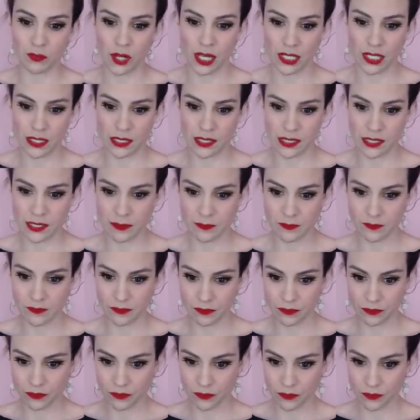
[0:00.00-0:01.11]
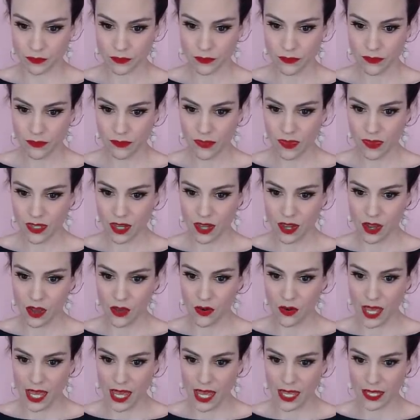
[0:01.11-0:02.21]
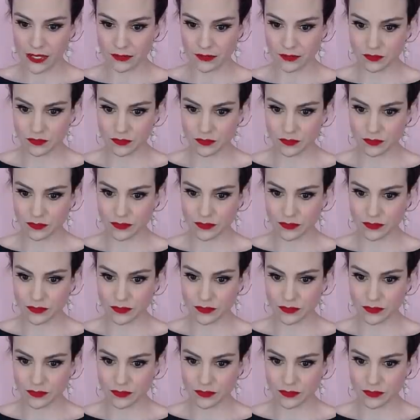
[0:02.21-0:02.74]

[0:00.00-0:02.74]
braids. Okay.